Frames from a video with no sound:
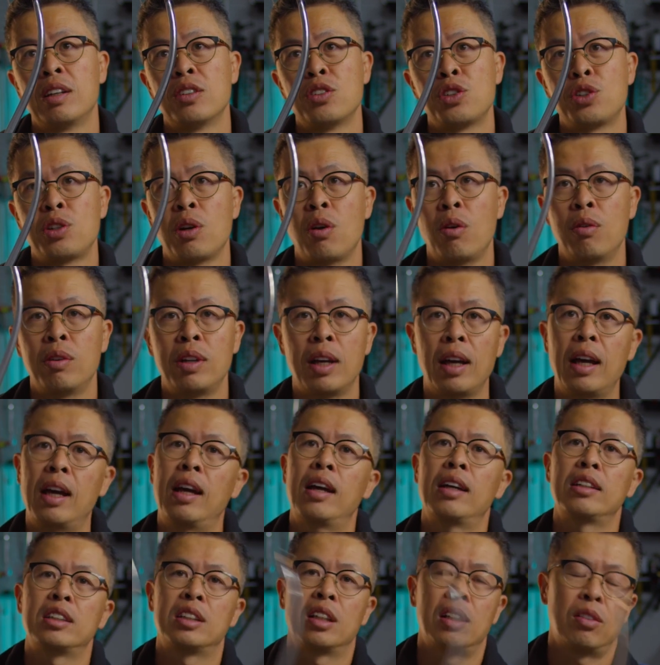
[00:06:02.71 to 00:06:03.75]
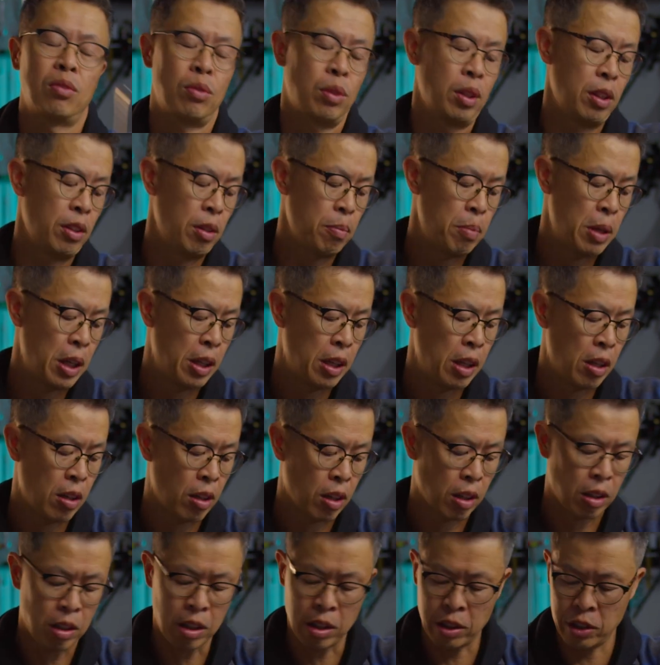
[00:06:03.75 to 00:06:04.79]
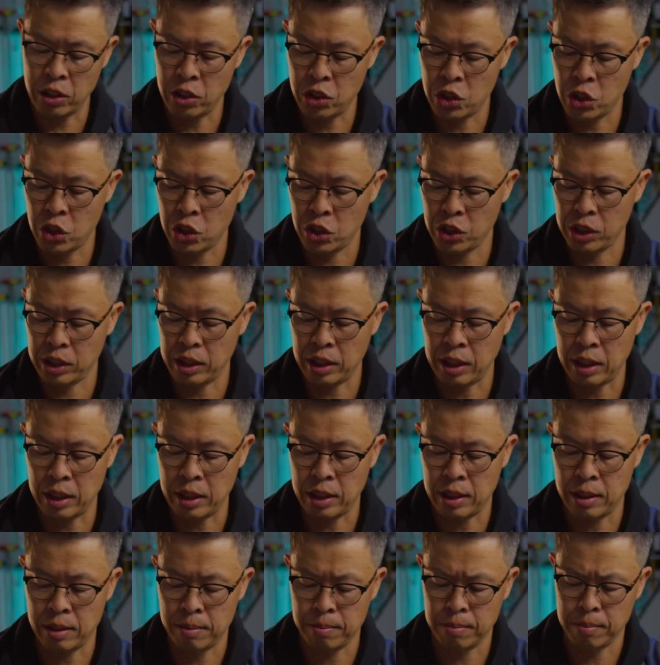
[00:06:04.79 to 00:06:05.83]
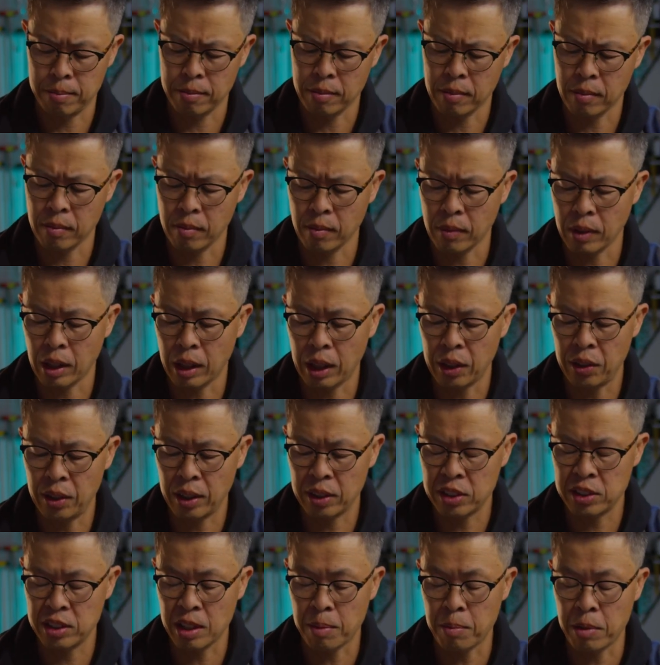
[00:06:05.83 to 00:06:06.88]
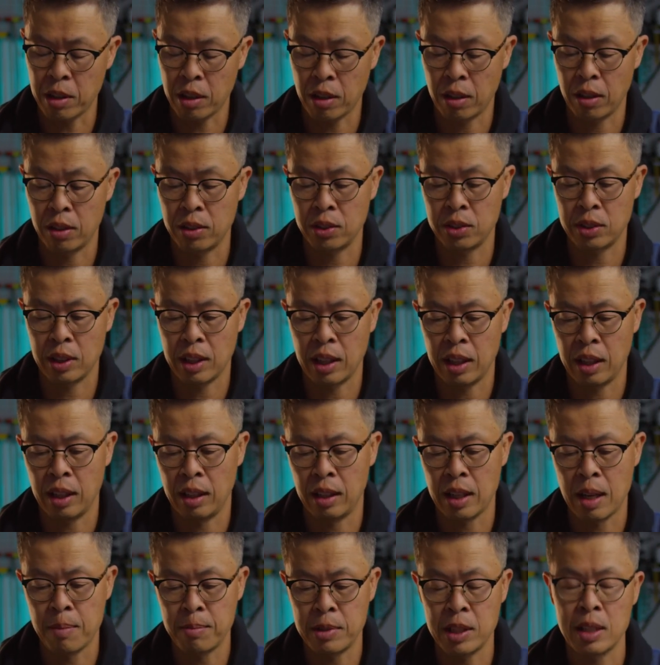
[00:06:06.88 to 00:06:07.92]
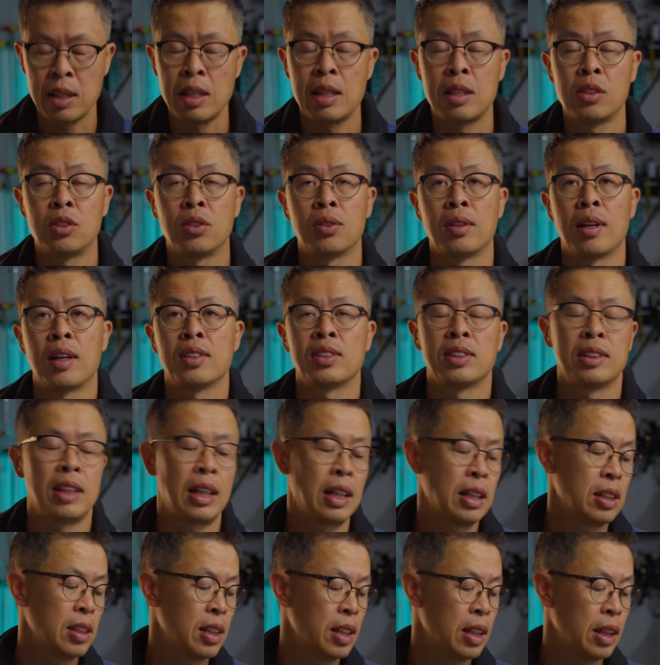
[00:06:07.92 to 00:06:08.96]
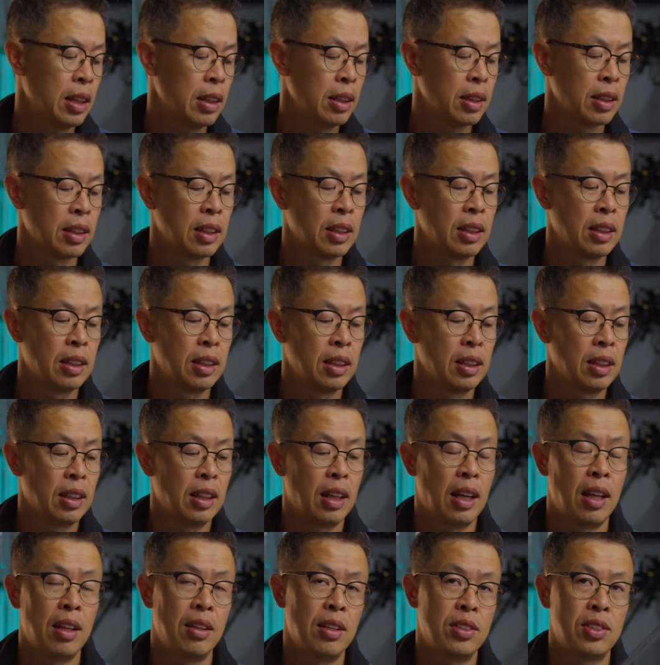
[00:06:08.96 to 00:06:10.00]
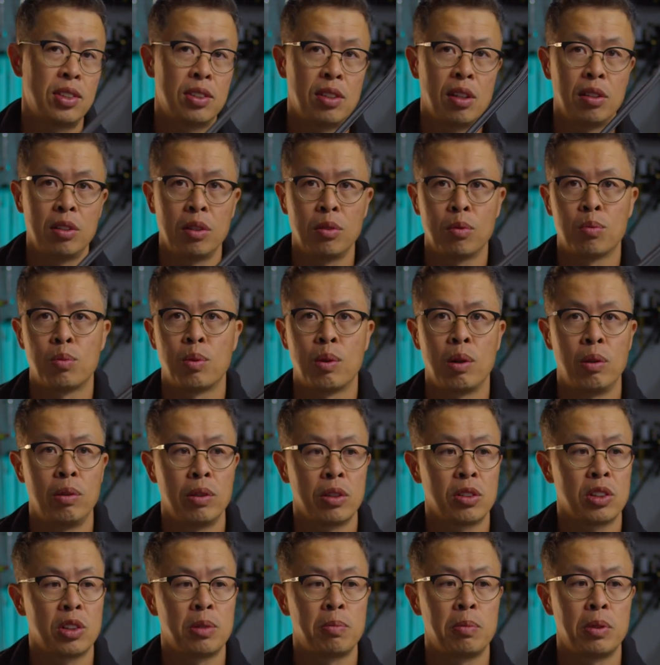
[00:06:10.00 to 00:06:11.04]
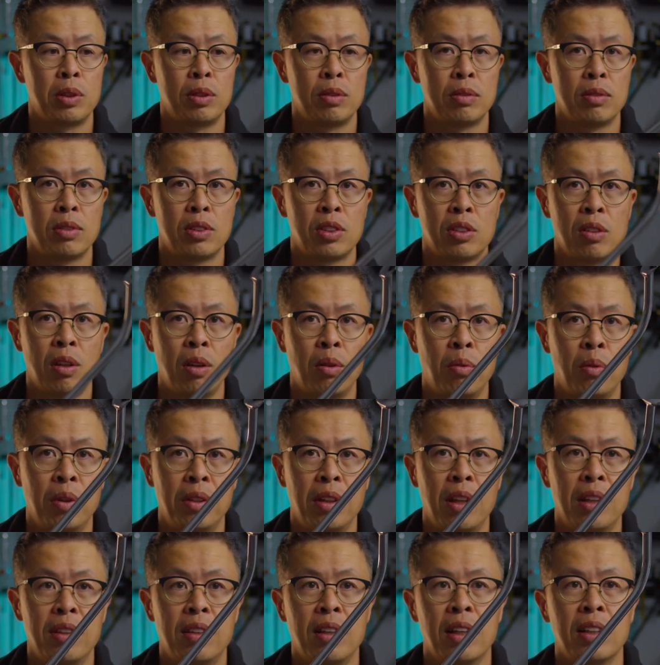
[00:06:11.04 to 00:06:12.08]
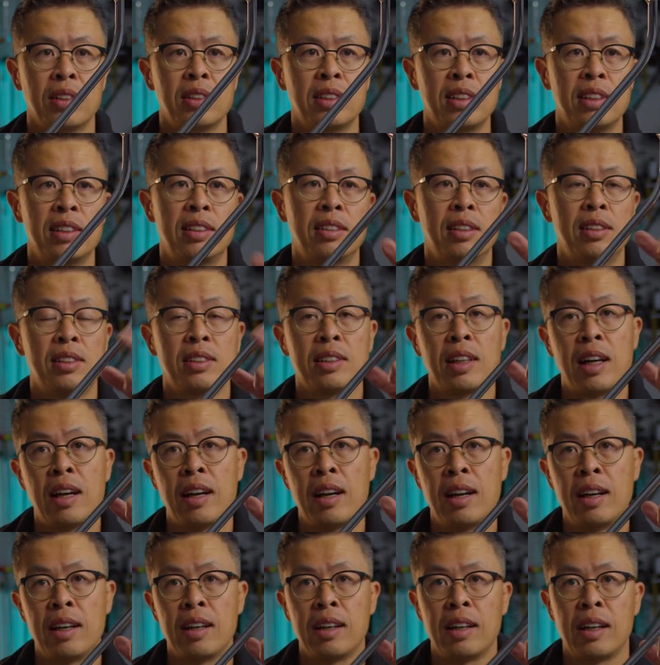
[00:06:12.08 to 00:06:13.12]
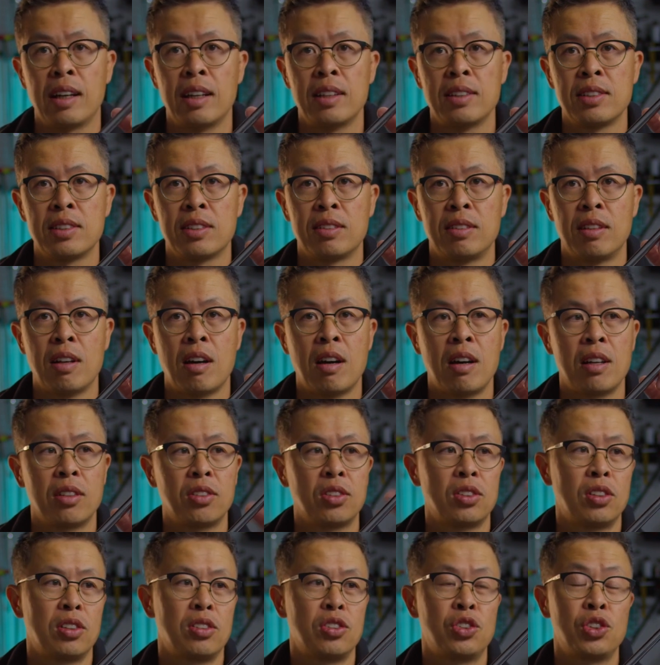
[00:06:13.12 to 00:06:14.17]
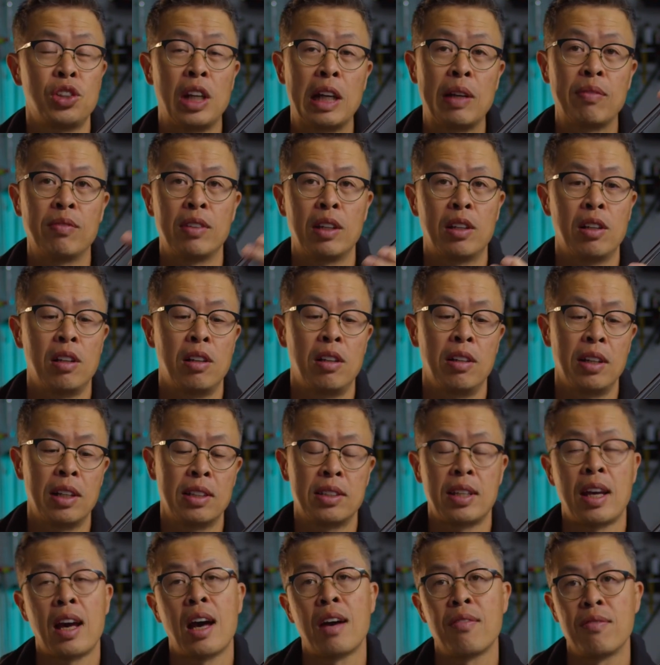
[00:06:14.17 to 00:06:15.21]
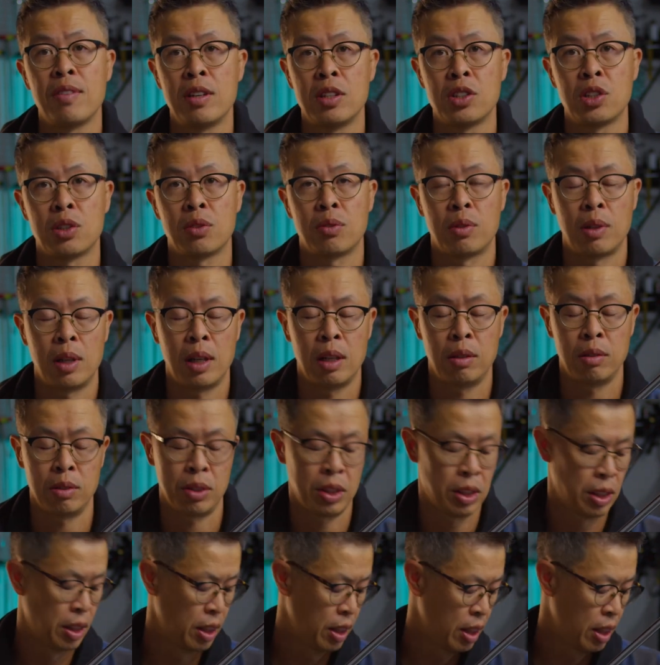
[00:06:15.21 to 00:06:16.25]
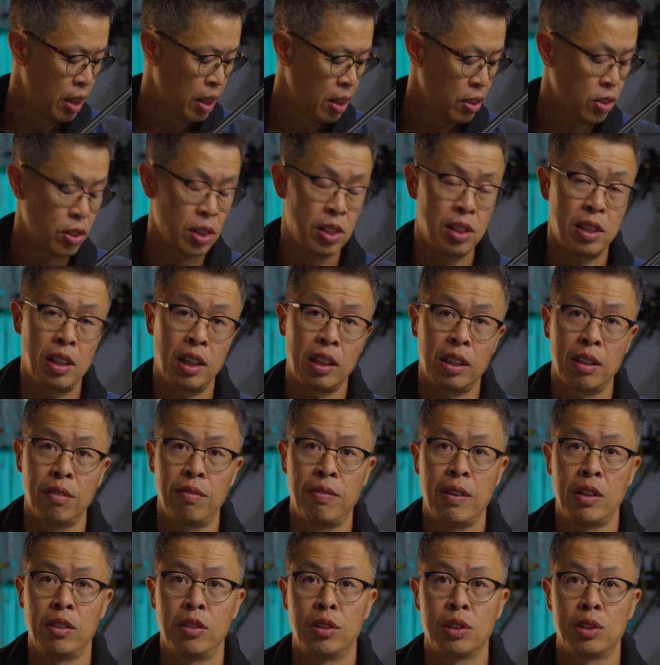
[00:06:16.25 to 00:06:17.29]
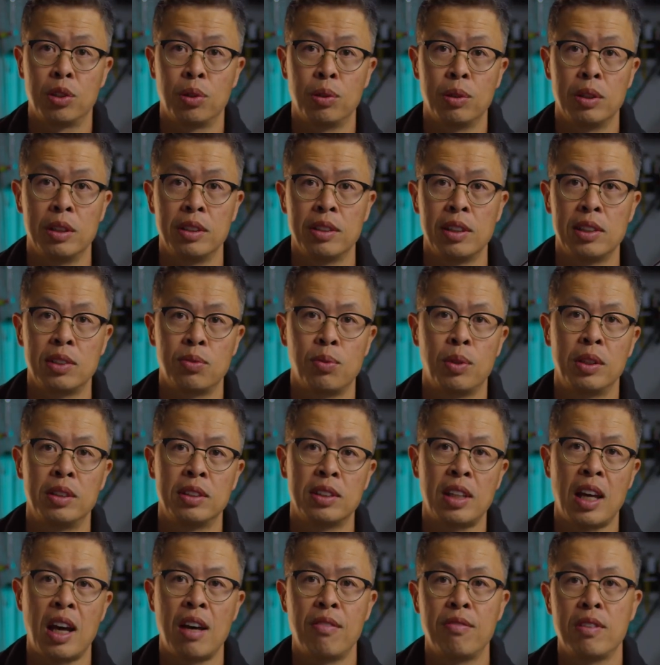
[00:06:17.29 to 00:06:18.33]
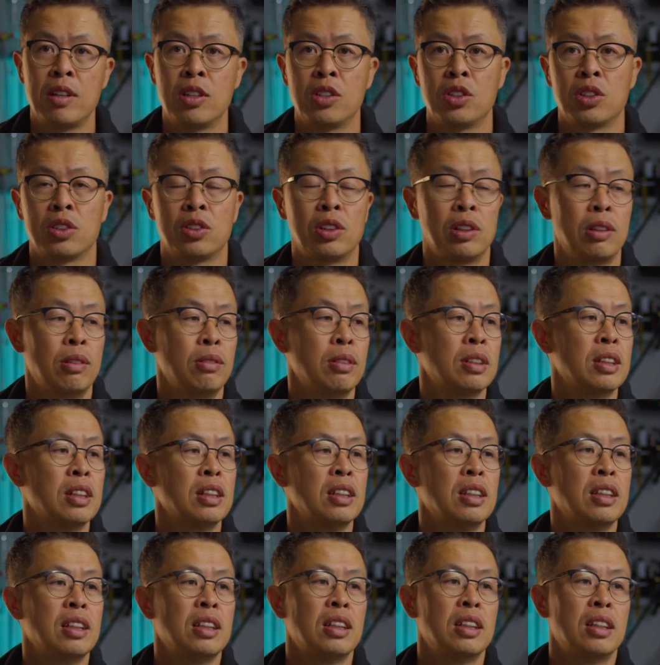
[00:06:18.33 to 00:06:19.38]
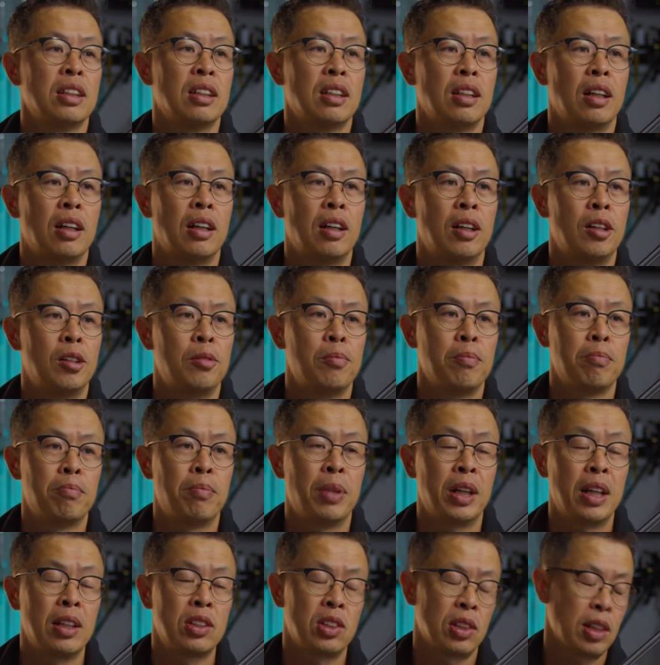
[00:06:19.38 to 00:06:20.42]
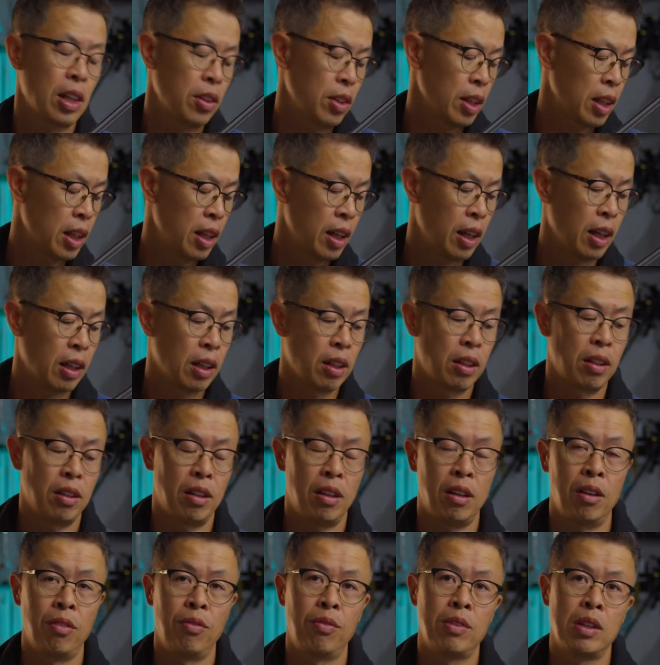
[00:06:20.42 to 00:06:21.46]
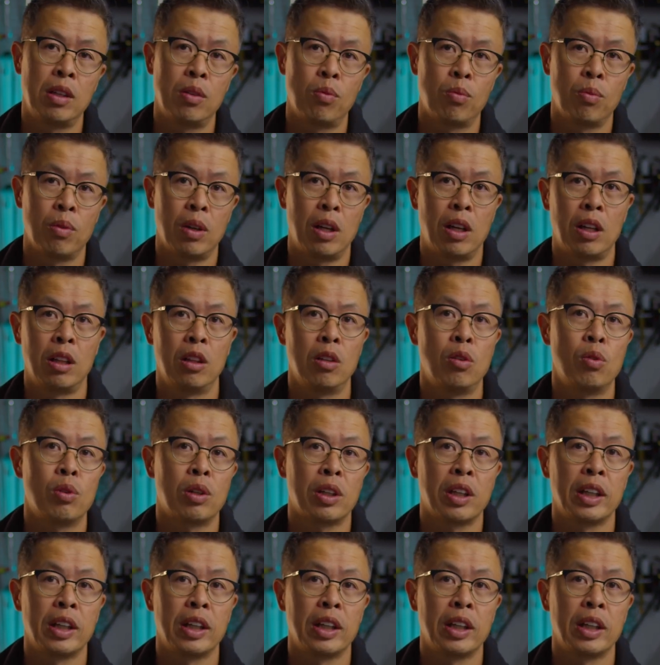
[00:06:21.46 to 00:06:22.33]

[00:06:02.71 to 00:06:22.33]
shown at one of the PDR college seminars in MTE 2018. And this is the new rolling spoon. So one of the things is this guy is not shaved at all. It's half-inch throughout, just like the Fender tool. This one's half-inch too. But it's got the kick of the lower